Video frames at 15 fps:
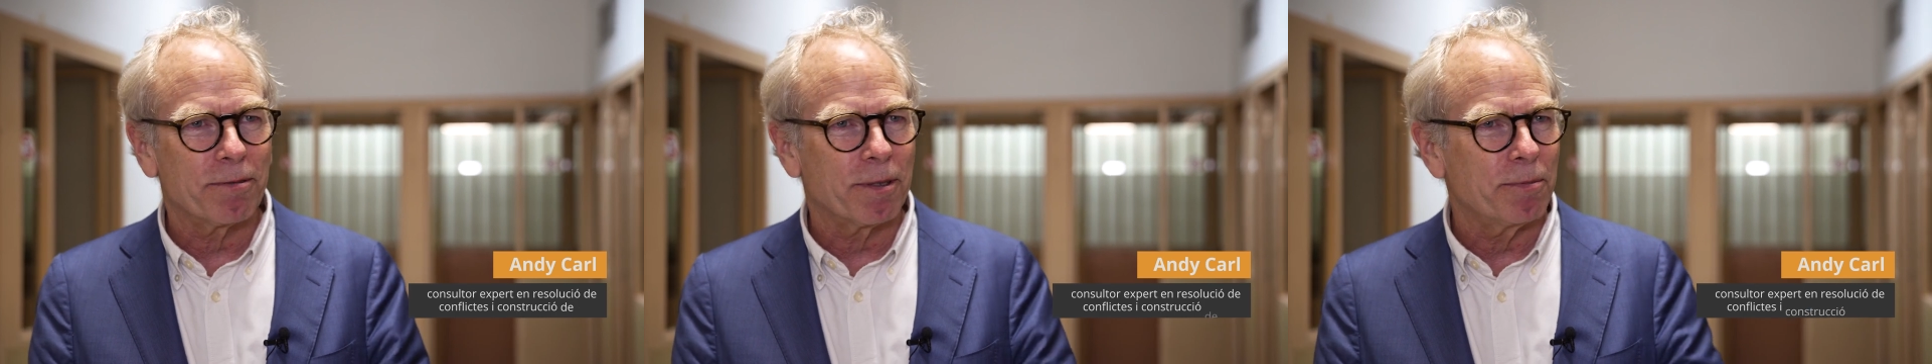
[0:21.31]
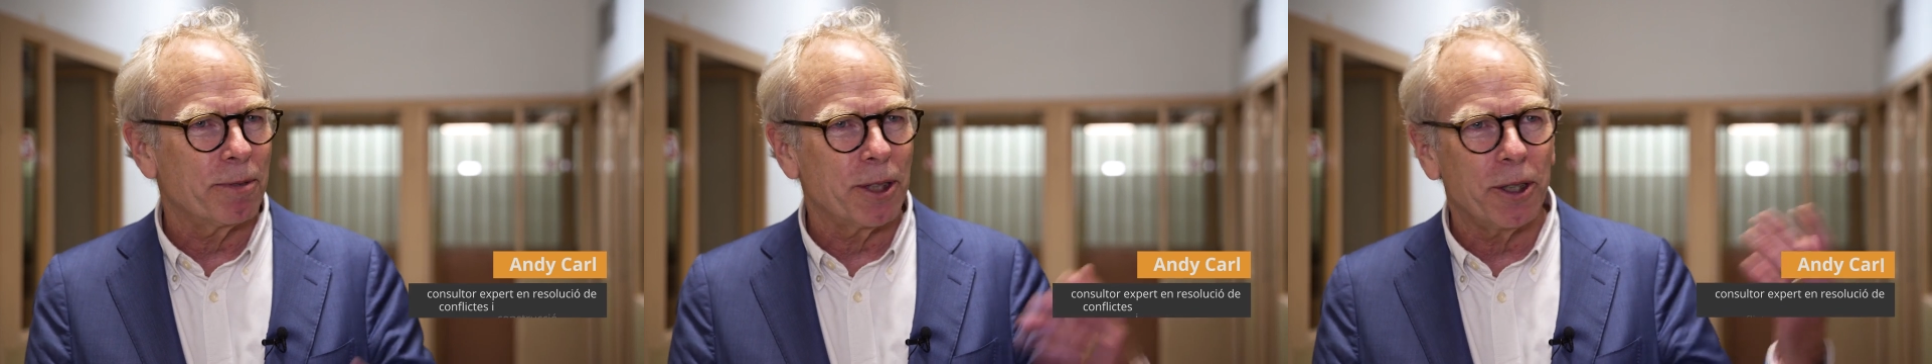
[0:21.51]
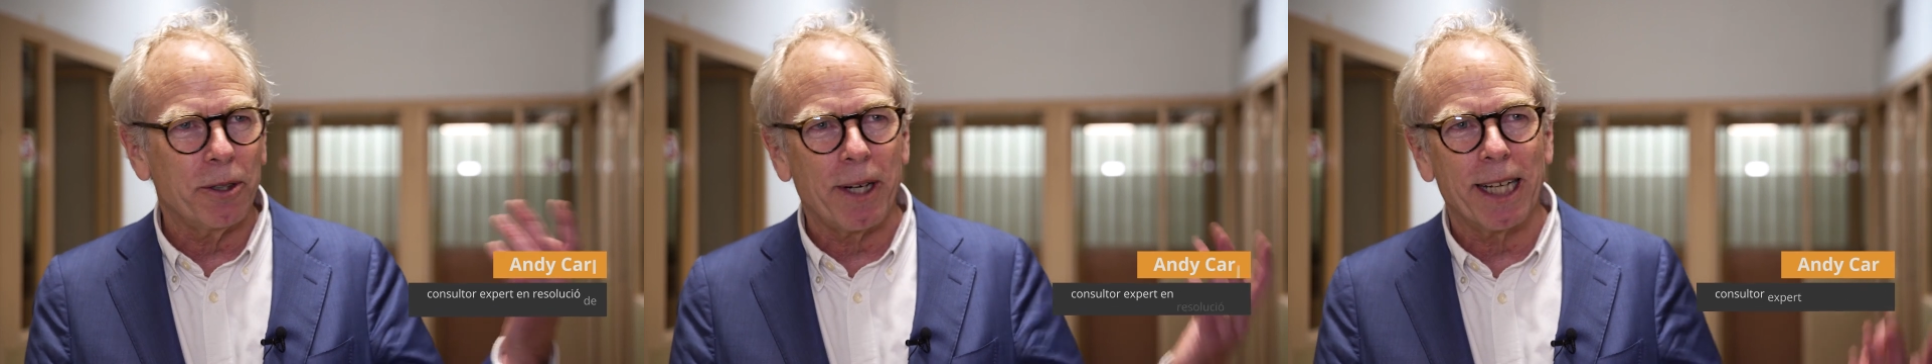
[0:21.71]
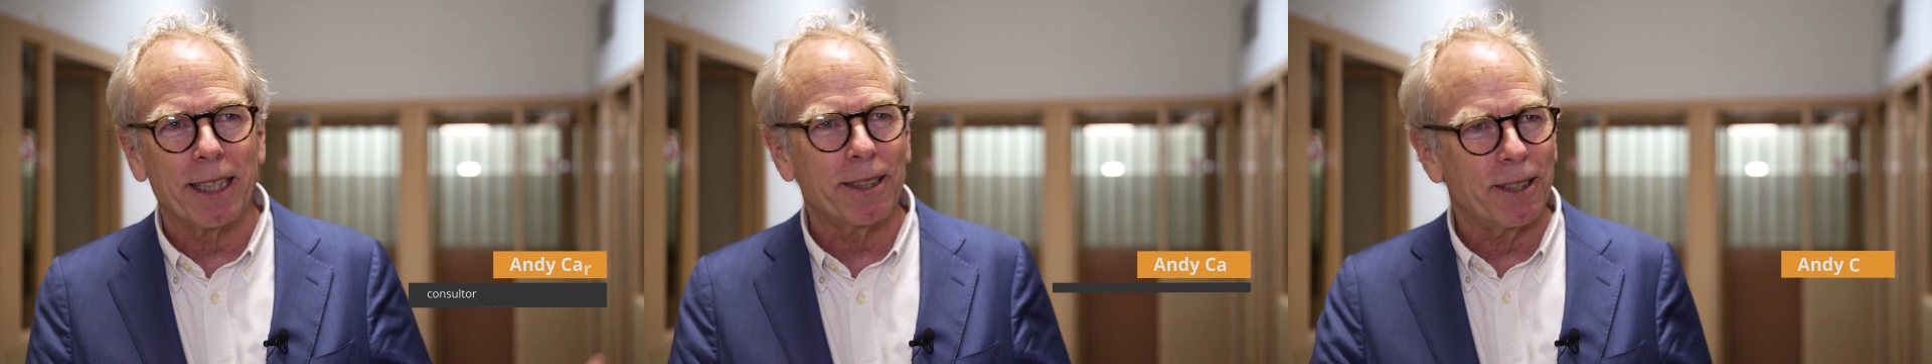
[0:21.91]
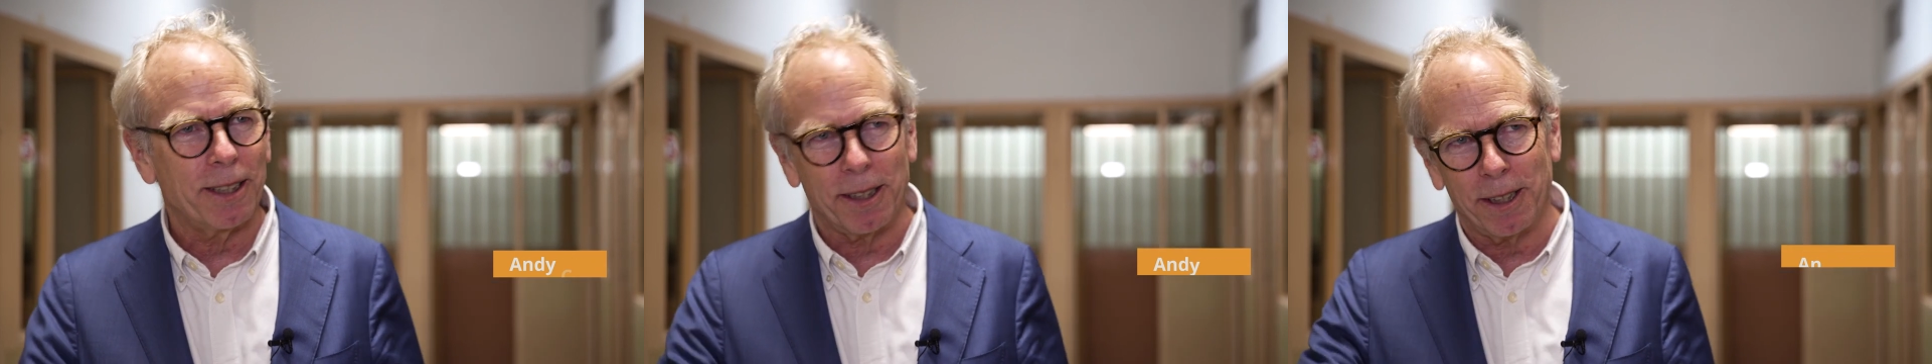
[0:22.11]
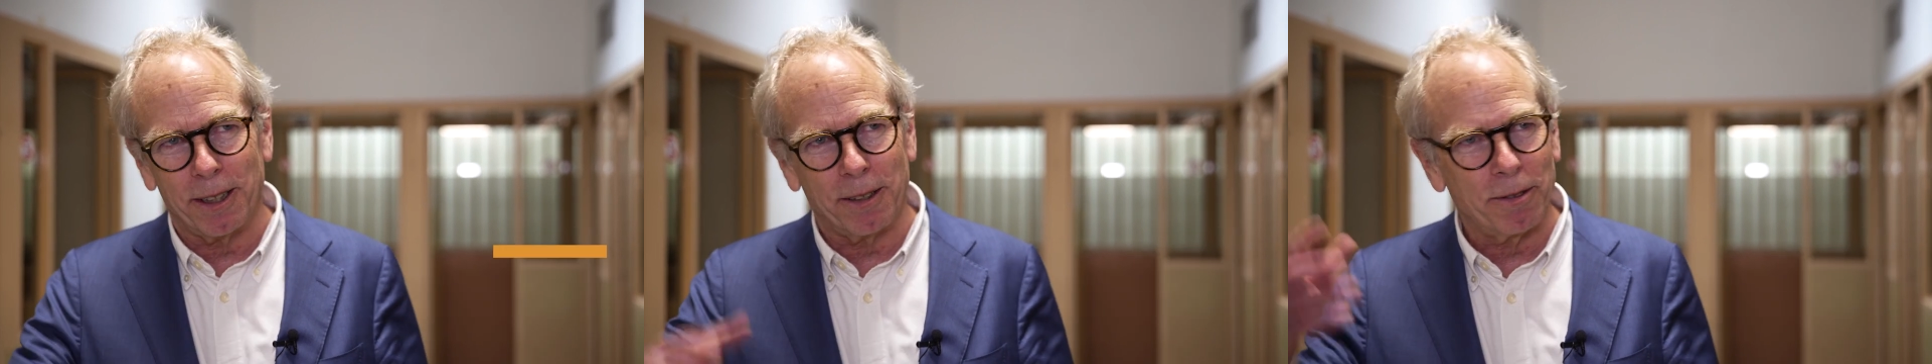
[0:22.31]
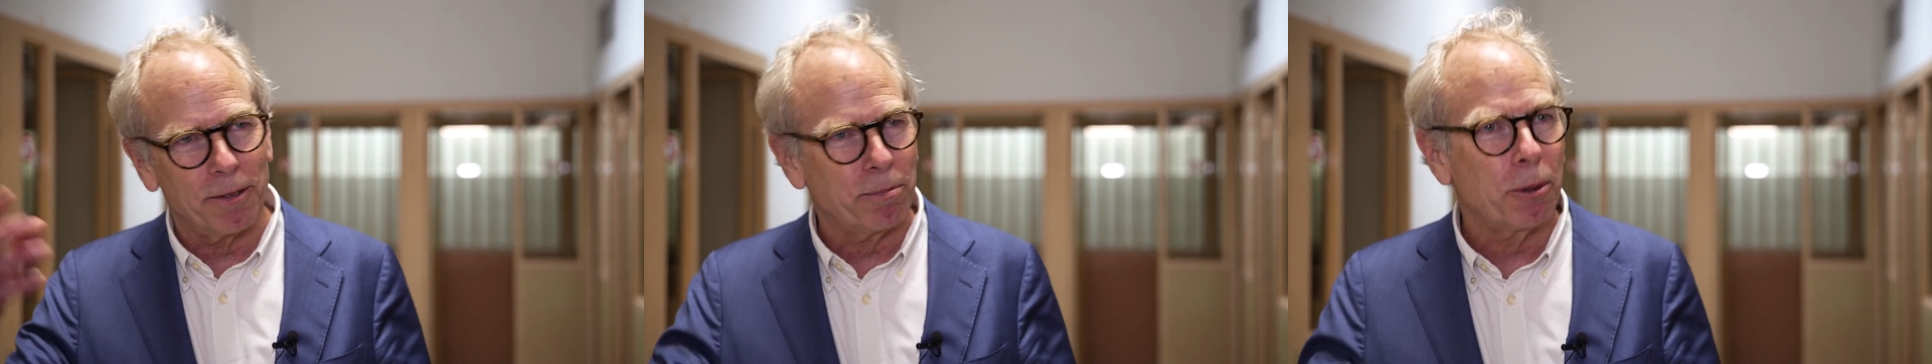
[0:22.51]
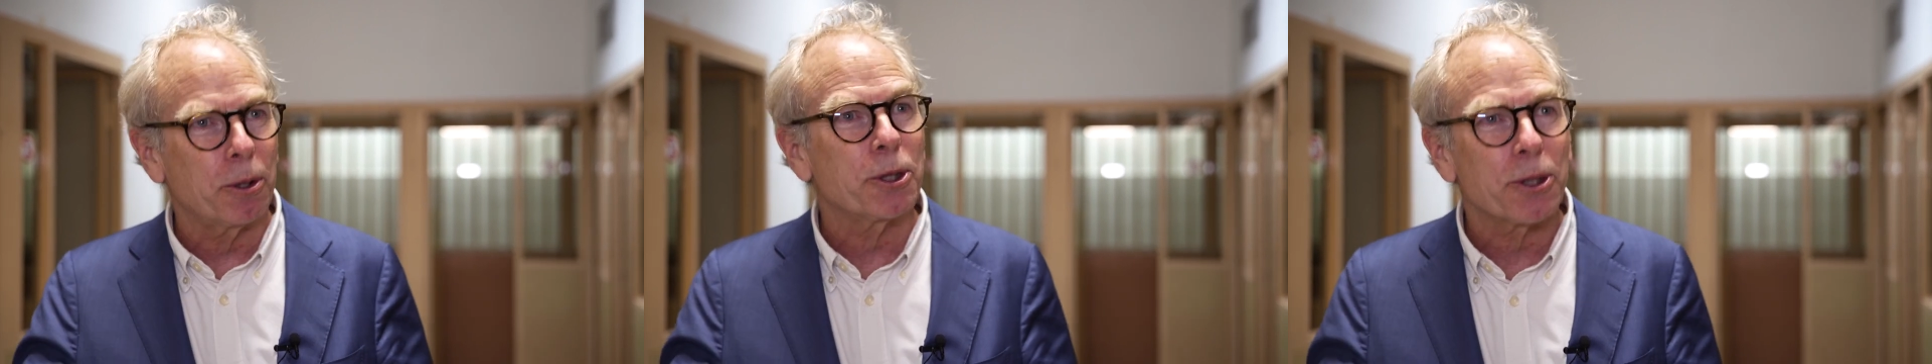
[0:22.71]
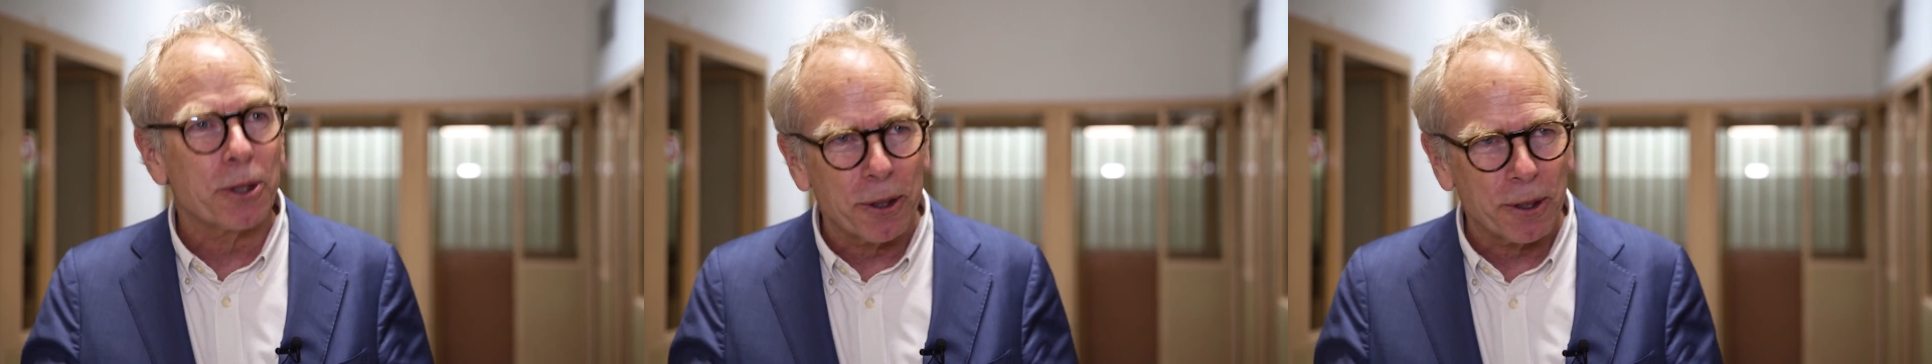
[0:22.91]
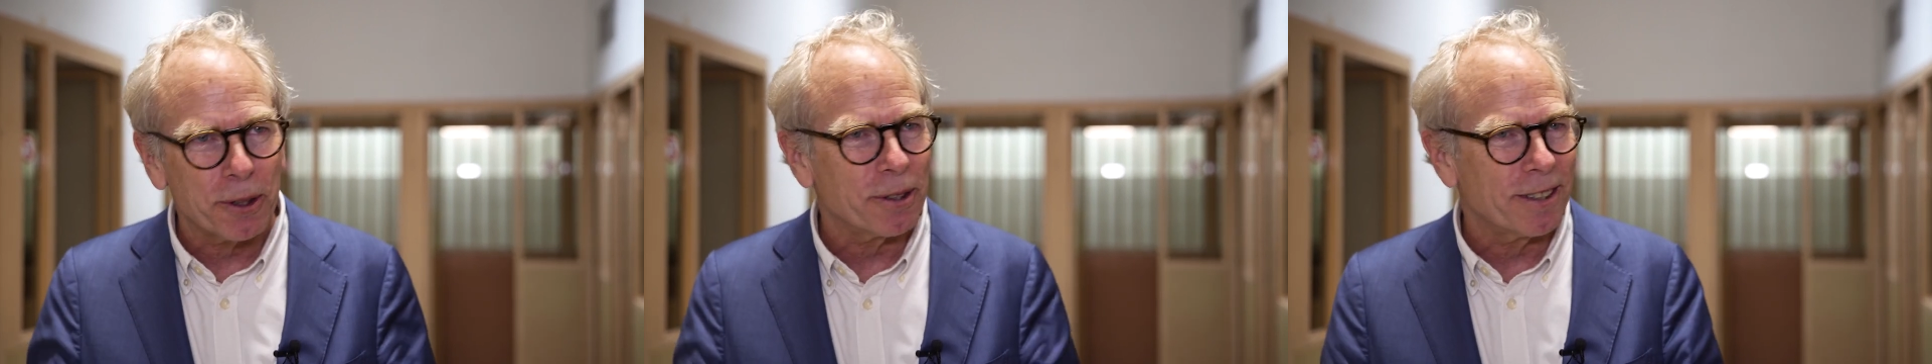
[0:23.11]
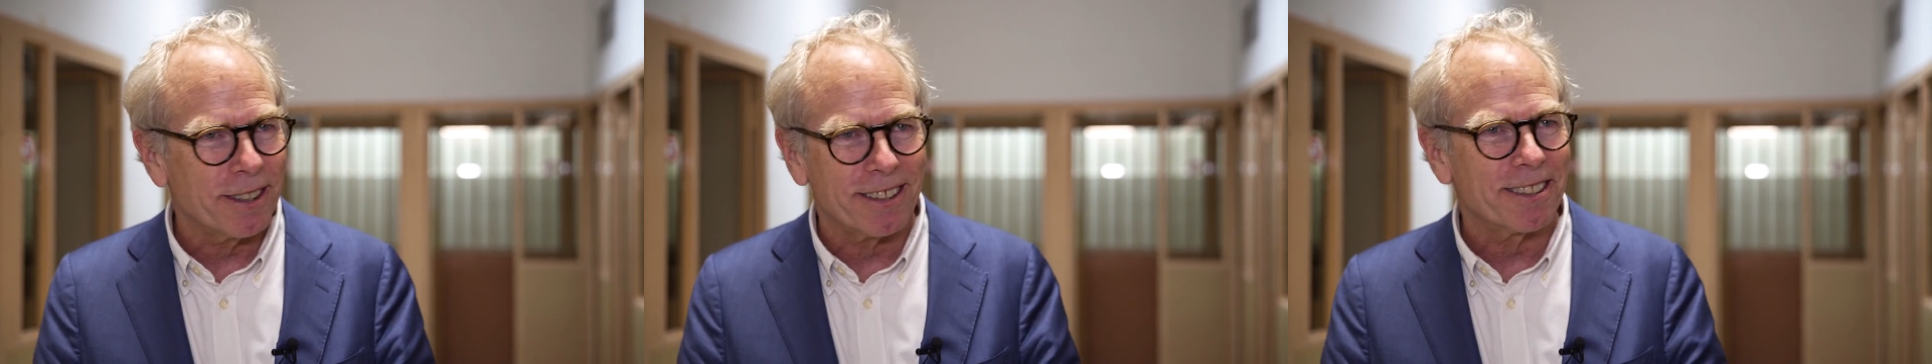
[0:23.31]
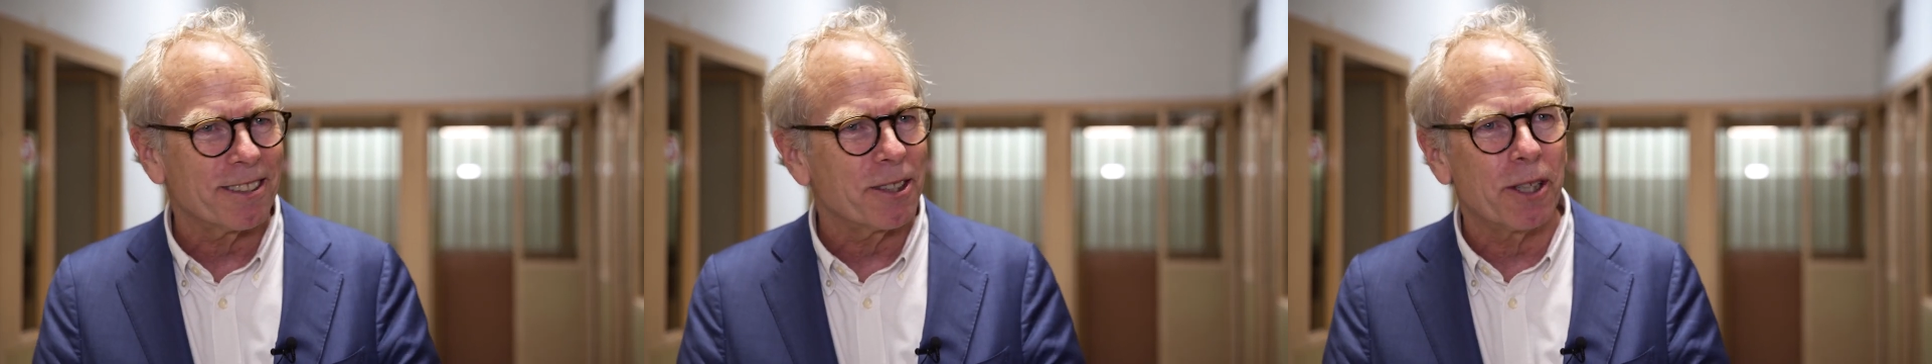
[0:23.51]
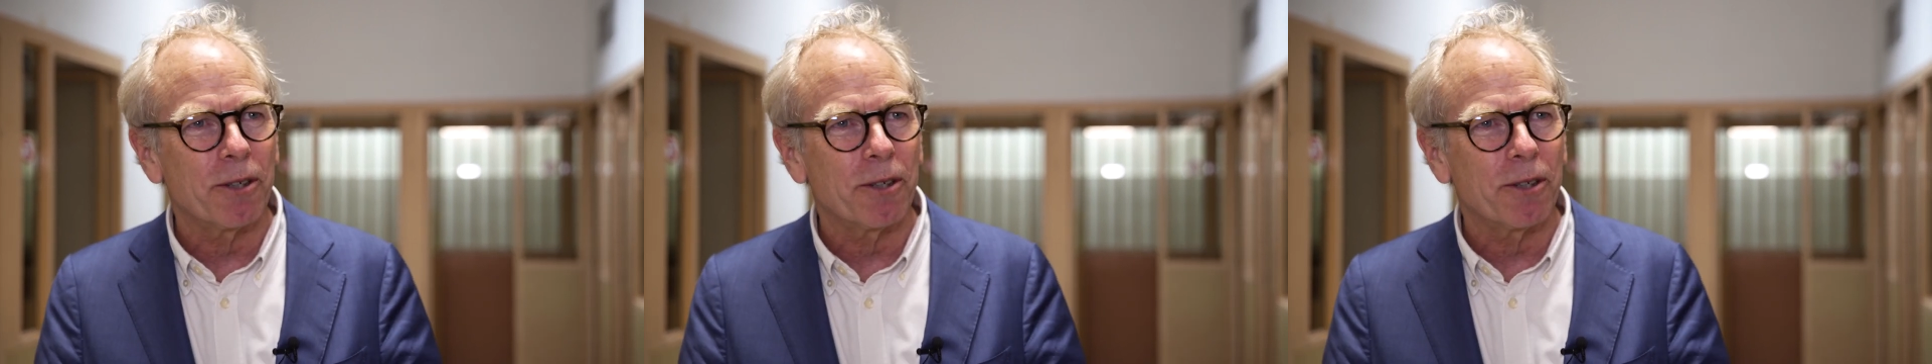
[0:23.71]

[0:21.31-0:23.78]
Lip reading: from the US to Portugal to, you